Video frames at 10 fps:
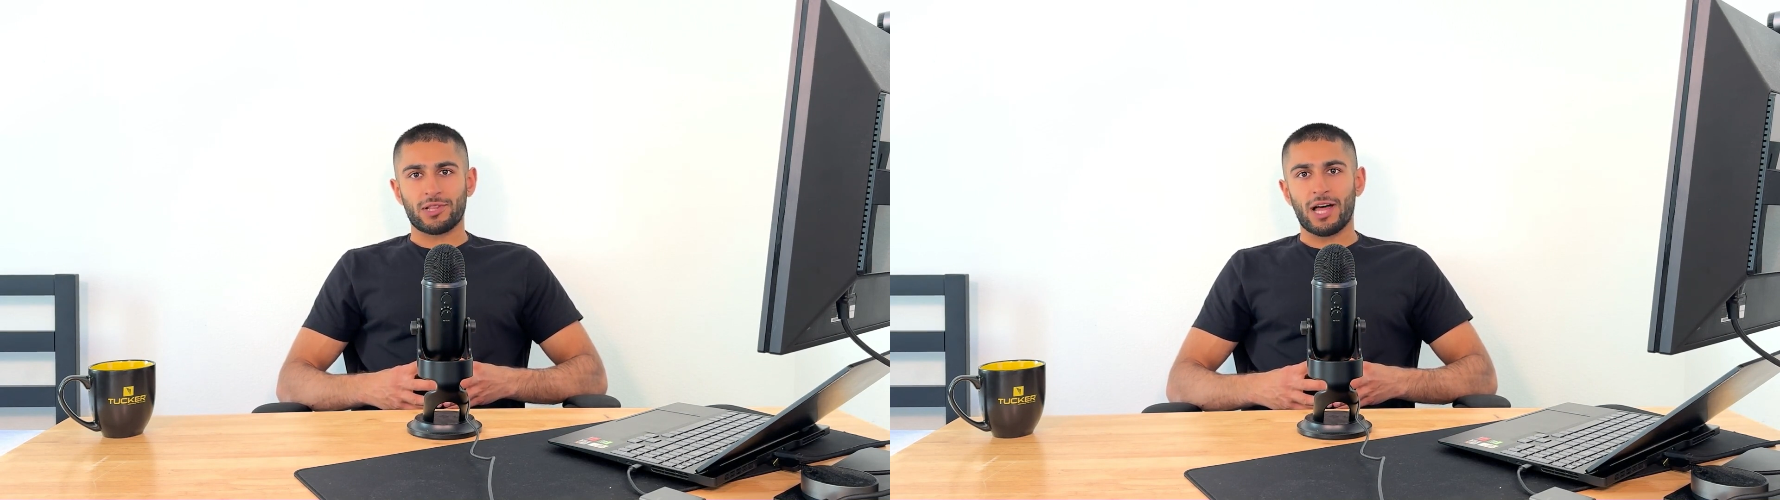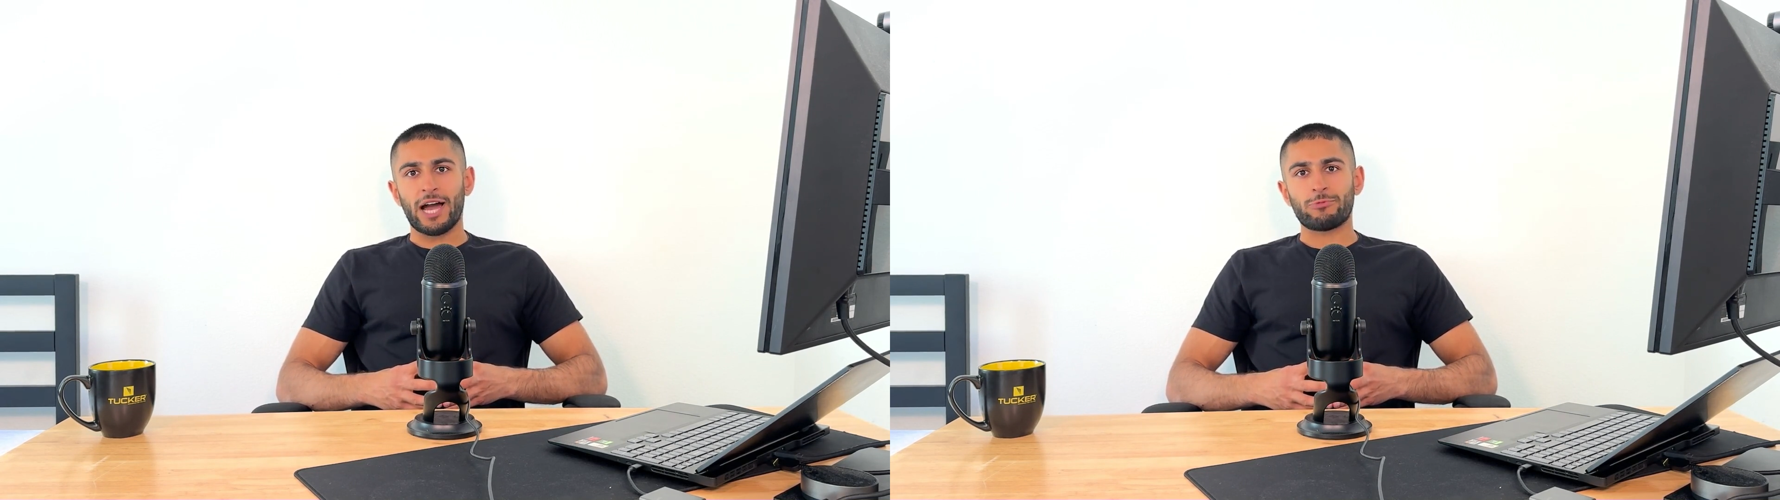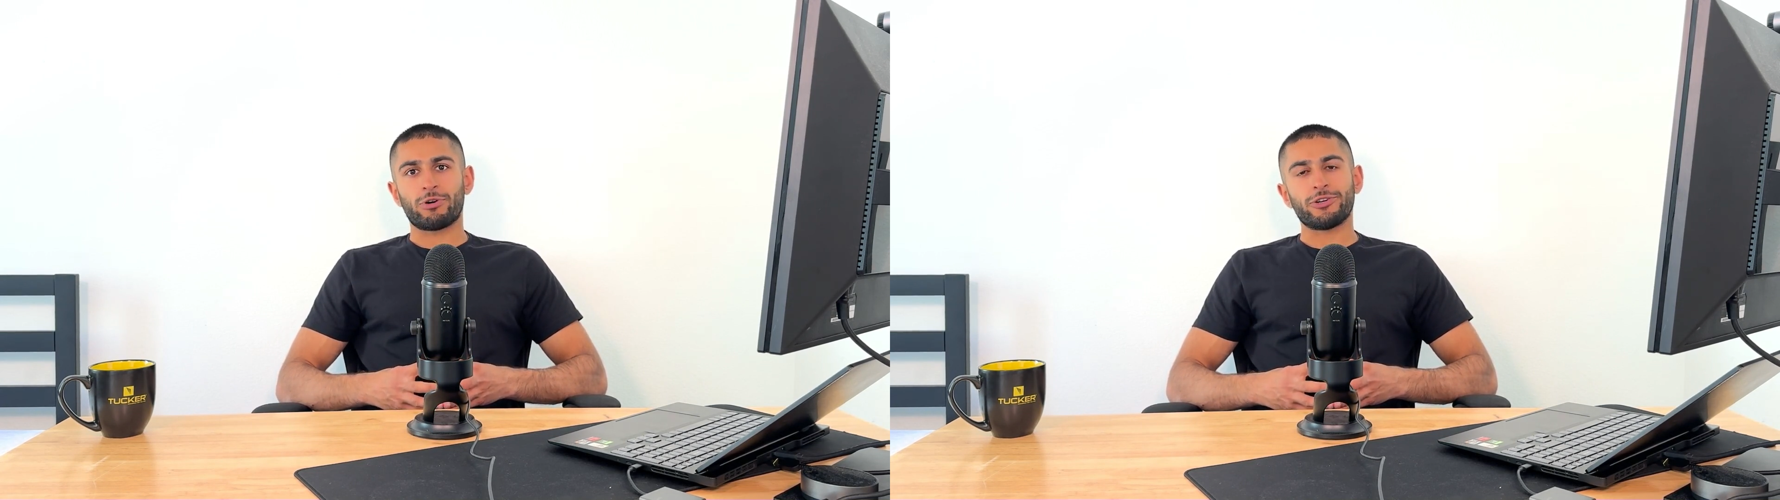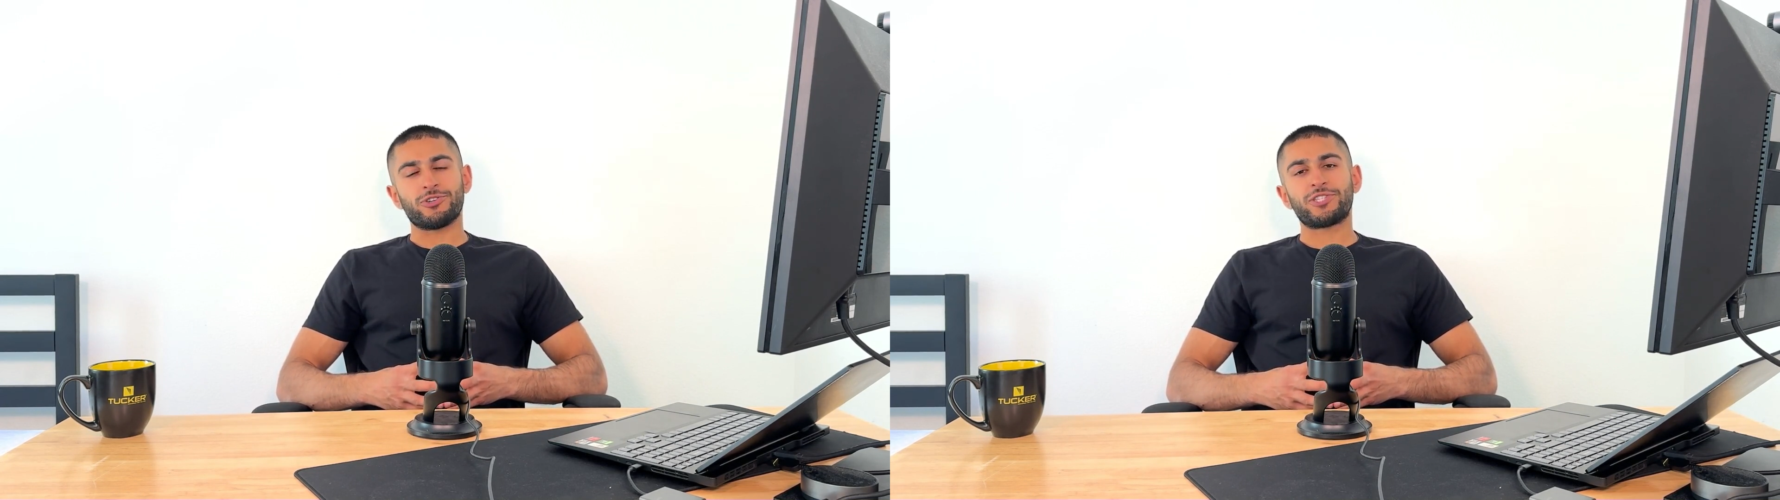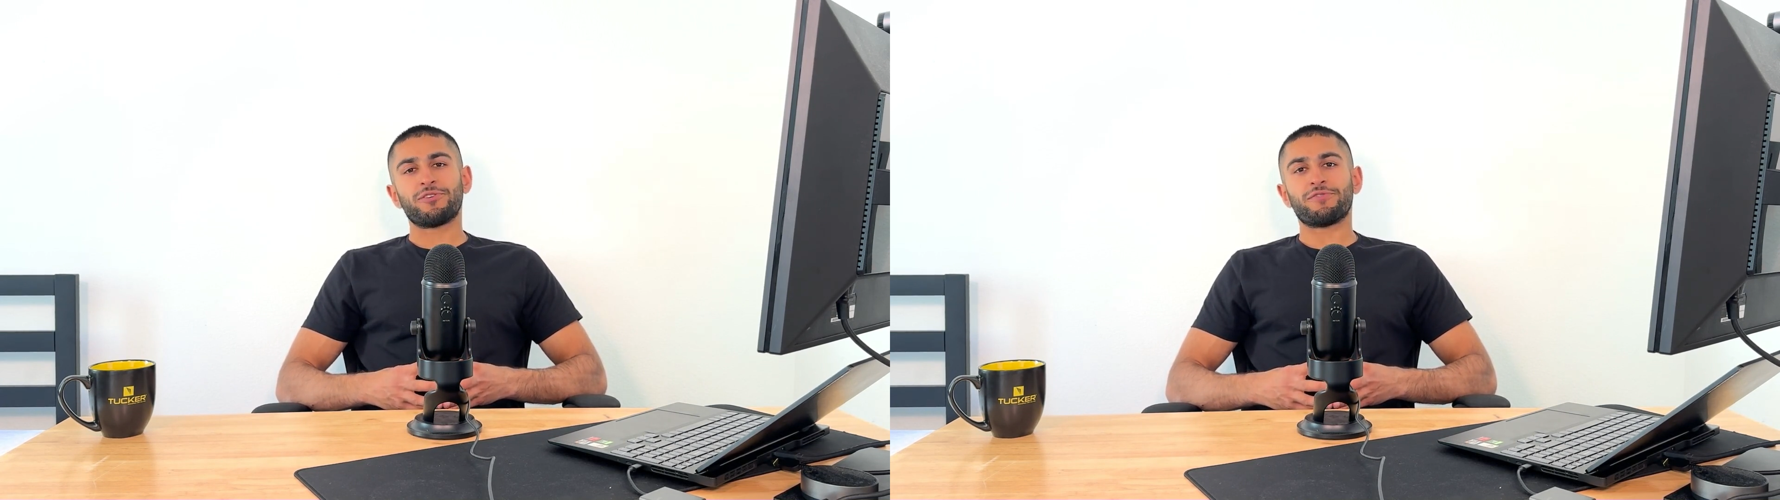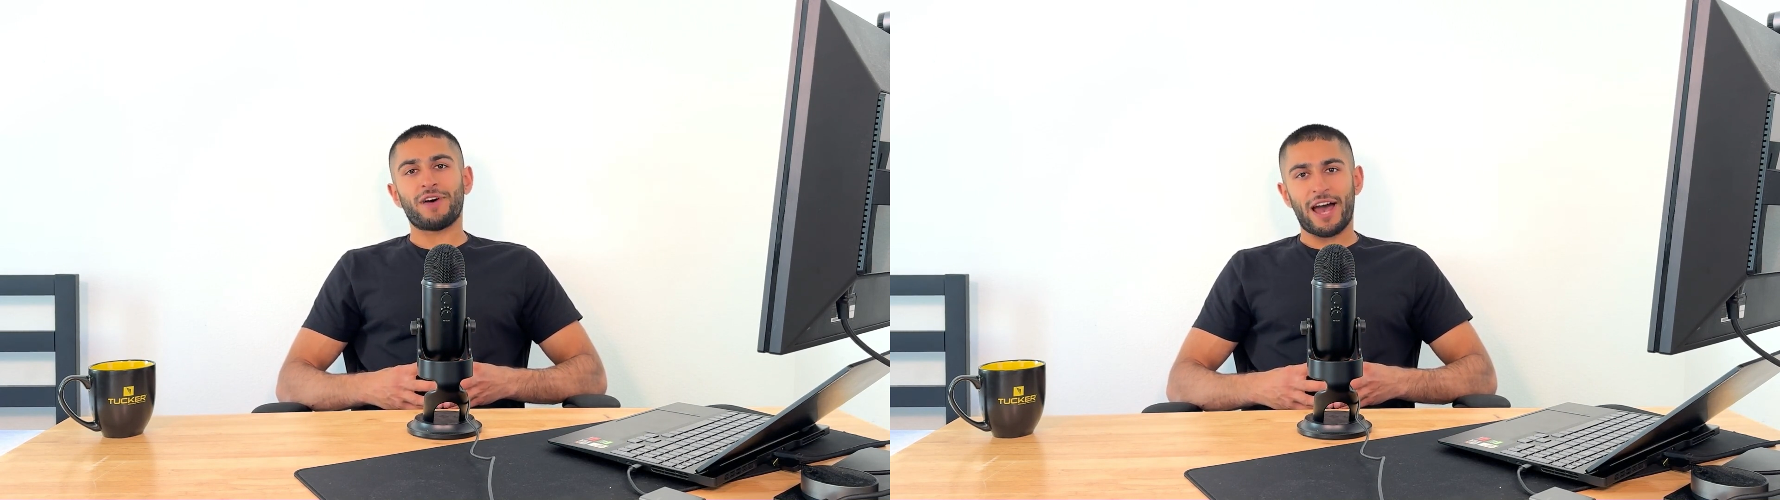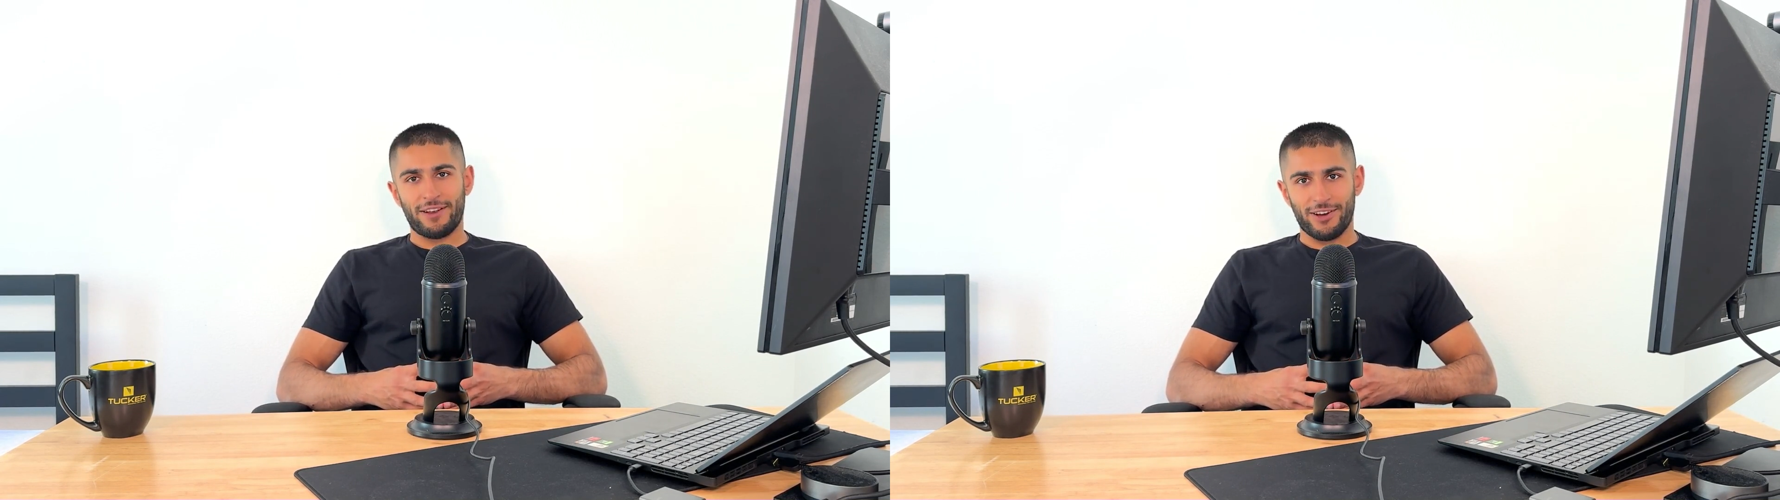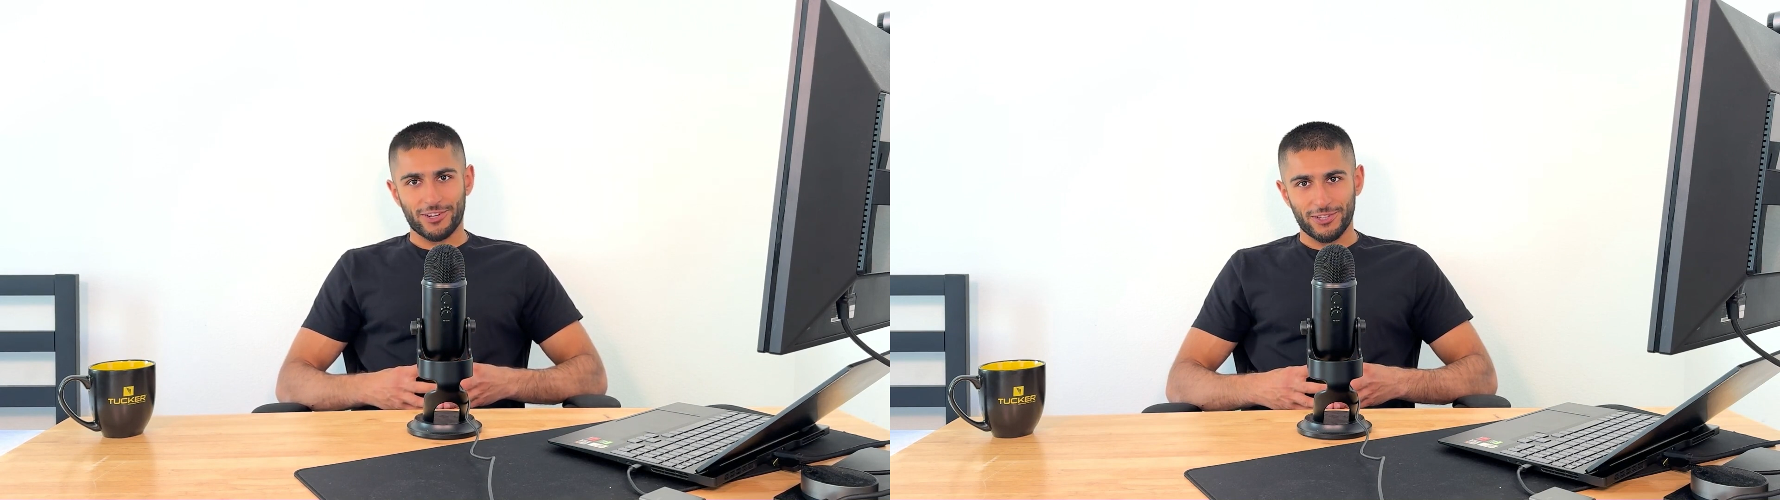line while you're still fat
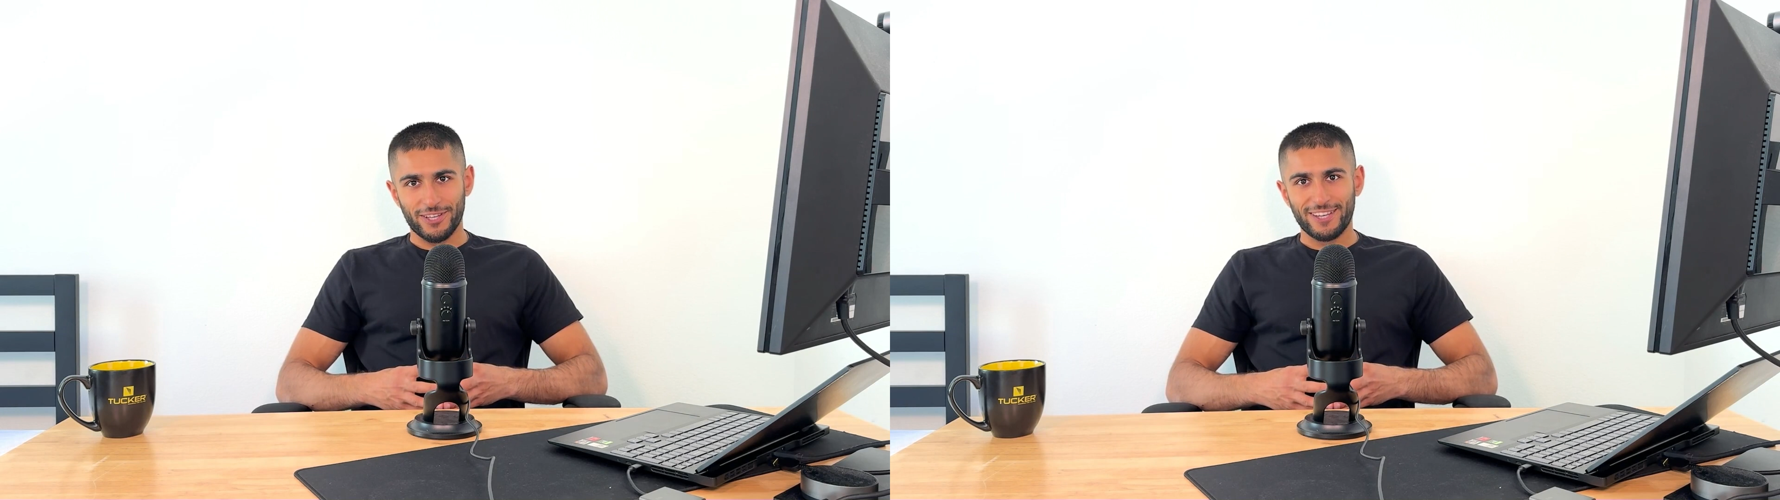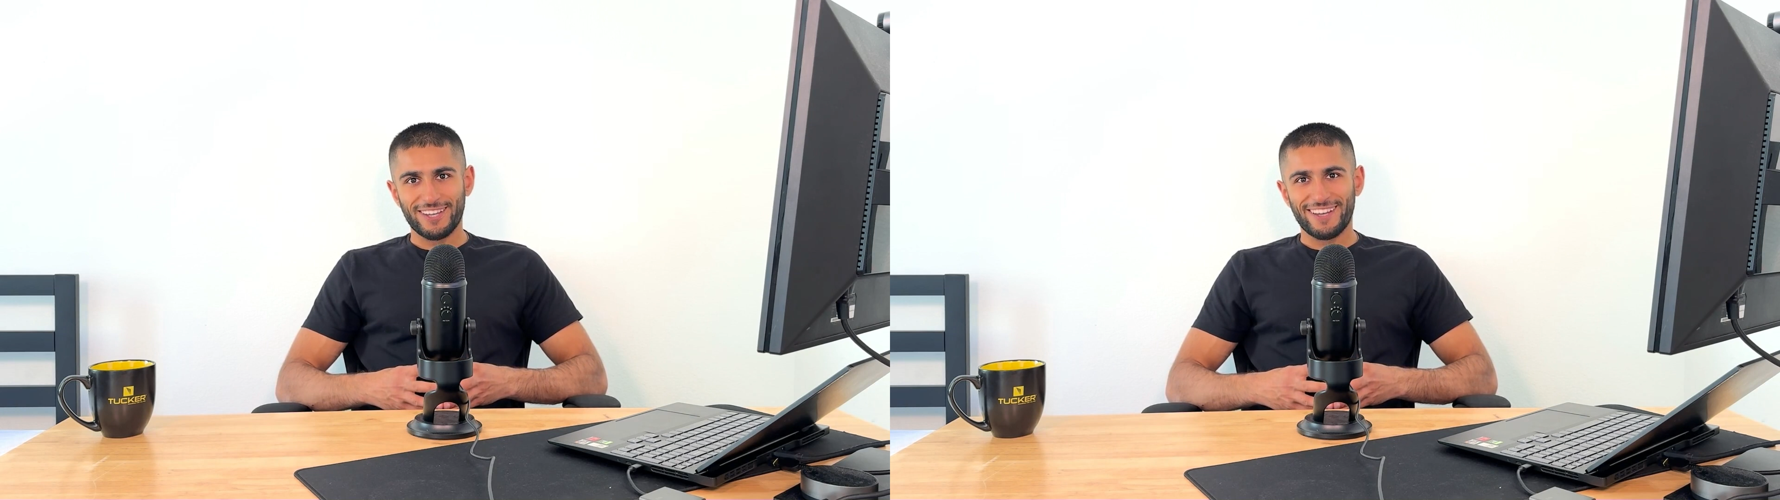and ugly.